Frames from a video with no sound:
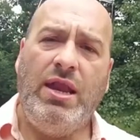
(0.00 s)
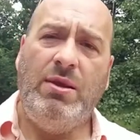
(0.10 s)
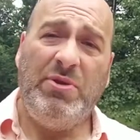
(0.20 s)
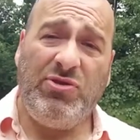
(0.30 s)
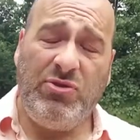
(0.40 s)

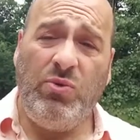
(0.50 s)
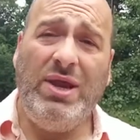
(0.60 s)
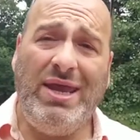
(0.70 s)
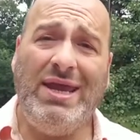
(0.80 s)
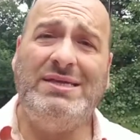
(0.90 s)
Number
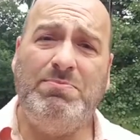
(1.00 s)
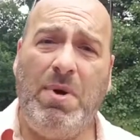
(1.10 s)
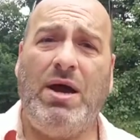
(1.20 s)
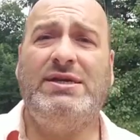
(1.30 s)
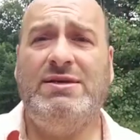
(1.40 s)
three is
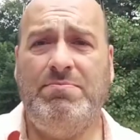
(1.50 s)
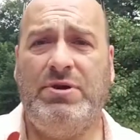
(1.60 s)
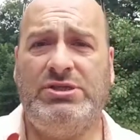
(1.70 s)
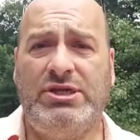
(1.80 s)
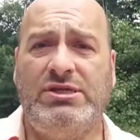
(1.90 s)
marketing
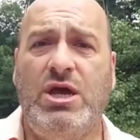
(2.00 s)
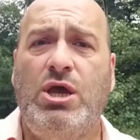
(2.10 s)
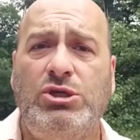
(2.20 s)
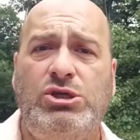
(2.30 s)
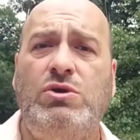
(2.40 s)
budget.
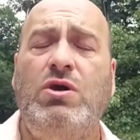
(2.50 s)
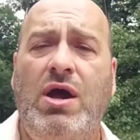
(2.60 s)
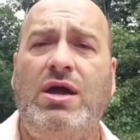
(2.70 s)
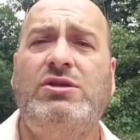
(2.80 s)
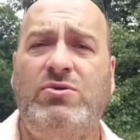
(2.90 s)
Do
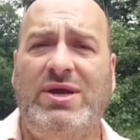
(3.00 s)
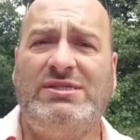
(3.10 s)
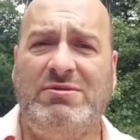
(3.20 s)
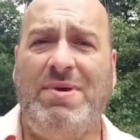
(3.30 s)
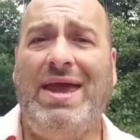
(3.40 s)
not
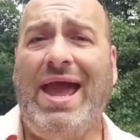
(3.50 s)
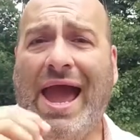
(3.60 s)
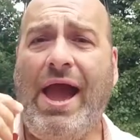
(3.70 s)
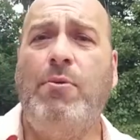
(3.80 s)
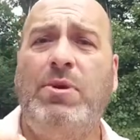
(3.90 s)
underestimate
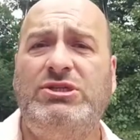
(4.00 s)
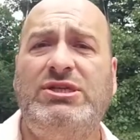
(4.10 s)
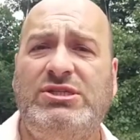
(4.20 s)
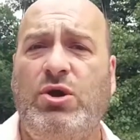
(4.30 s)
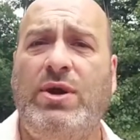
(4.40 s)
how much
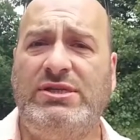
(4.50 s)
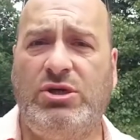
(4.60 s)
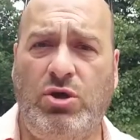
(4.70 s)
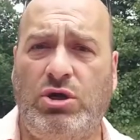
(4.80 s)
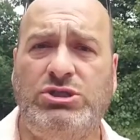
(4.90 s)
it's going
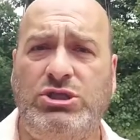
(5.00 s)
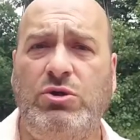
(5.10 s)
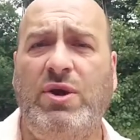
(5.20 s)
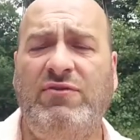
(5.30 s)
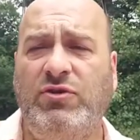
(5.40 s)
to cost
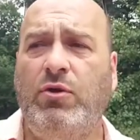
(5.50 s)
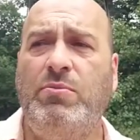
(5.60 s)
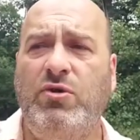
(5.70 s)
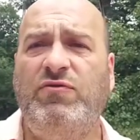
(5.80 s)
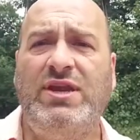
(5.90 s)
you. If you're
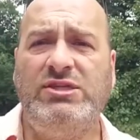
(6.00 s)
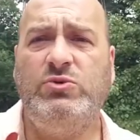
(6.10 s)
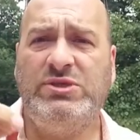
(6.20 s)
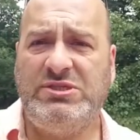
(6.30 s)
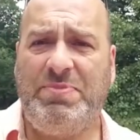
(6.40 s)
moving
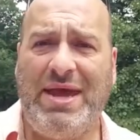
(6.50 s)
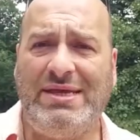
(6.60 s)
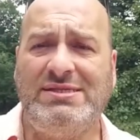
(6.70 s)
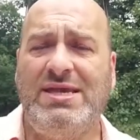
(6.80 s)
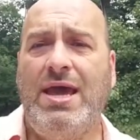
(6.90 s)
into a
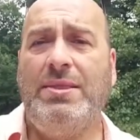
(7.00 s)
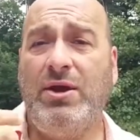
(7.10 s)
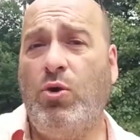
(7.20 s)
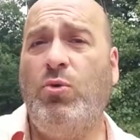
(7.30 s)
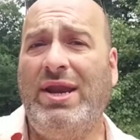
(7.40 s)
space
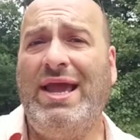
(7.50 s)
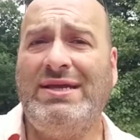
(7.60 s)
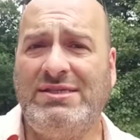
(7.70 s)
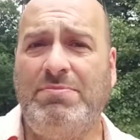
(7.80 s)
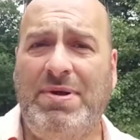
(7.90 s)
that already
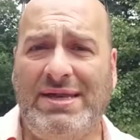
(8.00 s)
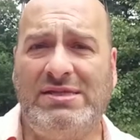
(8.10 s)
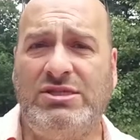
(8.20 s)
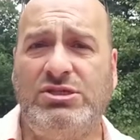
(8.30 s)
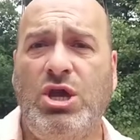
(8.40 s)
has
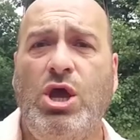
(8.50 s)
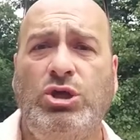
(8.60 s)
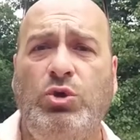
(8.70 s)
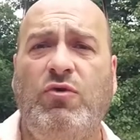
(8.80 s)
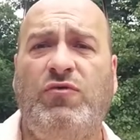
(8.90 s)
competitors,
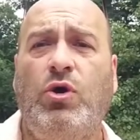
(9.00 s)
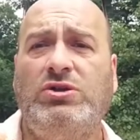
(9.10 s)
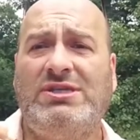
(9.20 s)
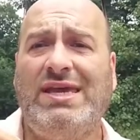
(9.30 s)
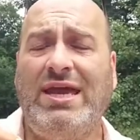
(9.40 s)
you have
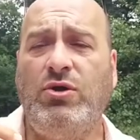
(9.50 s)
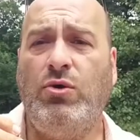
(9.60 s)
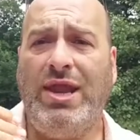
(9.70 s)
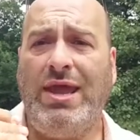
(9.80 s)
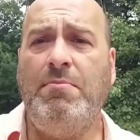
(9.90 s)
got to get your
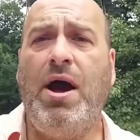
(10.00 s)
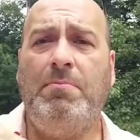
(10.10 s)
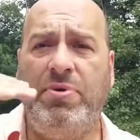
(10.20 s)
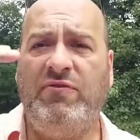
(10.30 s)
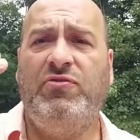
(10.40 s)
name
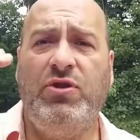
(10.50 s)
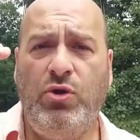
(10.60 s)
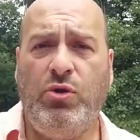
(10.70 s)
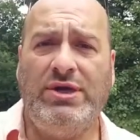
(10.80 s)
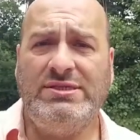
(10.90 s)
above the
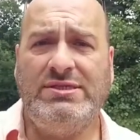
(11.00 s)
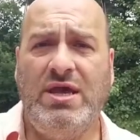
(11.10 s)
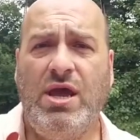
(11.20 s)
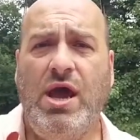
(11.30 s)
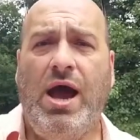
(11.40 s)
noise
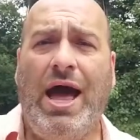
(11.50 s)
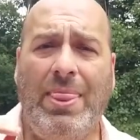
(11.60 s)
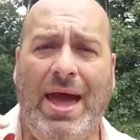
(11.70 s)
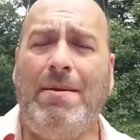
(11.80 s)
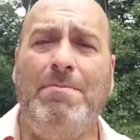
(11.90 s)

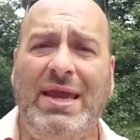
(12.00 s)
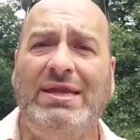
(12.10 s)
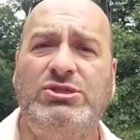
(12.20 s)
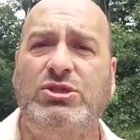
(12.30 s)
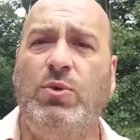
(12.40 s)
and that
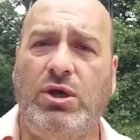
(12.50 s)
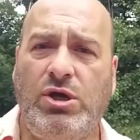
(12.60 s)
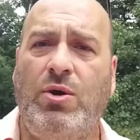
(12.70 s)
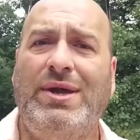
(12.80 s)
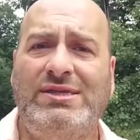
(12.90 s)
means you are
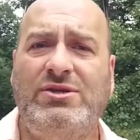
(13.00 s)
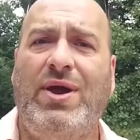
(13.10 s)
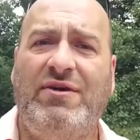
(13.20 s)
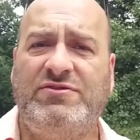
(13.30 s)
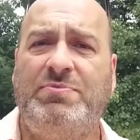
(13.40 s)
going to
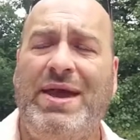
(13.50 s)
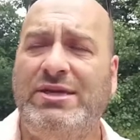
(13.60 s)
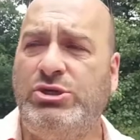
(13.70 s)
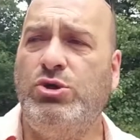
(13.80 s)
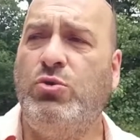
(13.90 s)
have to pay.
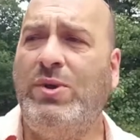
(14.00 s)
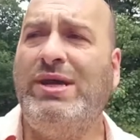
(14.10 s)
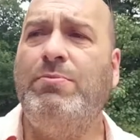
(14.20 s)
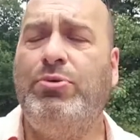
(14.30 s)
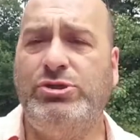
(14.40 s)
Sure, we
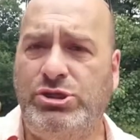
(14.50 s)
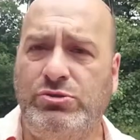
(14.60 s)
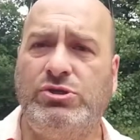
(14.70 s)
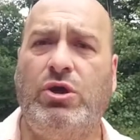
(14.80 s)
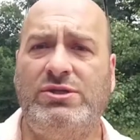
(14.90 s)
can
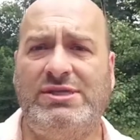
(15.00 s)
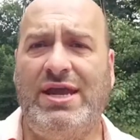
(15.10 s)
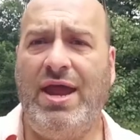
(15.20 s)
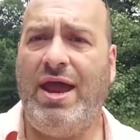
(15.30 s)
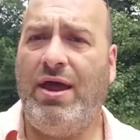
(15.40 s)
produce
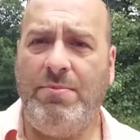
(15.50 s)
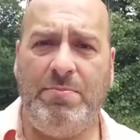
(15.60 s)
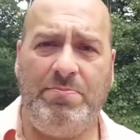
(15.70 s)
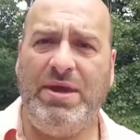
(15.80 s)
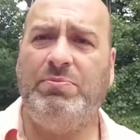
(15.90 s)
content, and I'm a
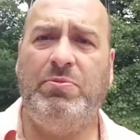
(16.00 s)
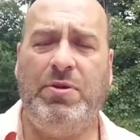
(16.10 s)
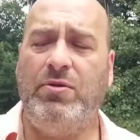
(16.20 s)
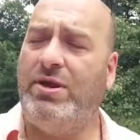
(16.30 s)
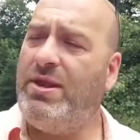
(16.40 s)
big
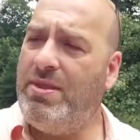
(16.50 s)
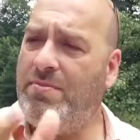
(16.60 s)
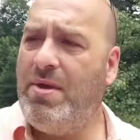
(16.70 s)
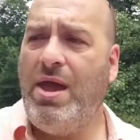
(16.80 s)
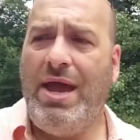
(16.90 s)
proponent in
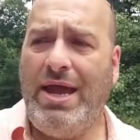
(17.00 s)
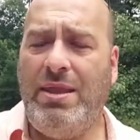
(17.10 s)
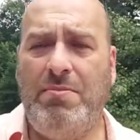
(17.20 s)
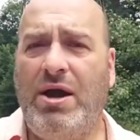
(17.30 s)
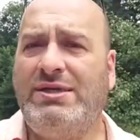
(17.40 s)
the in
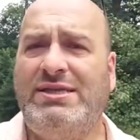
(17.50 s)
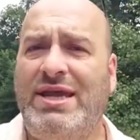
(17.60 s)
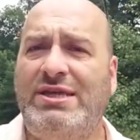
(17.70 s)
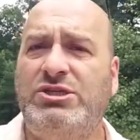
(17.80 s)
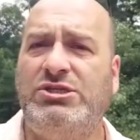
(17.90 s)
the
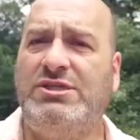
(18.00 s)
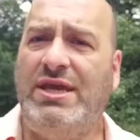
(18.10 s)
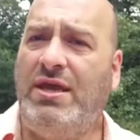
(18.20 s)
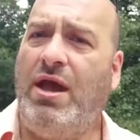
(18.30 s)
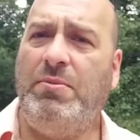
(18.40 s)
marketing
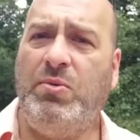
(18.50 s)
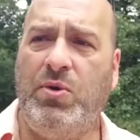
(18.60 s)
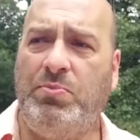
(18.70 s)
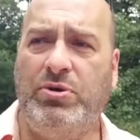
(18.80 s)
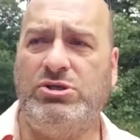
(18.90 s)
agency. I mean,
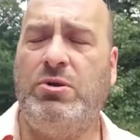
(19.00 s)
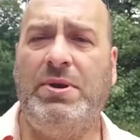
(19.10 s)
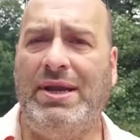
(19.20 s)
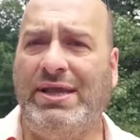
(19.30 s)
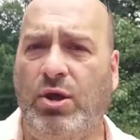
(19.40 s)
we're
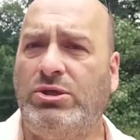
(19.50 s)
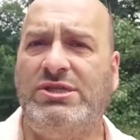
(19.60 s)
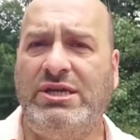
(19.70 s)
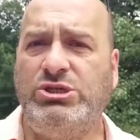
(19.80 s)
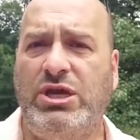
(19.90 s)
predominantly
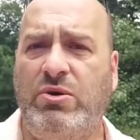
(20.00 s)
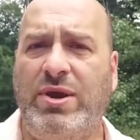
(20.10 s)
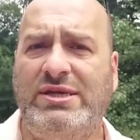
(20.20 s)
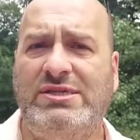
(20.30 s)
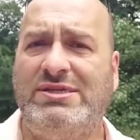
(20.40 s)
content
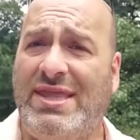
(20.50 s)
generators.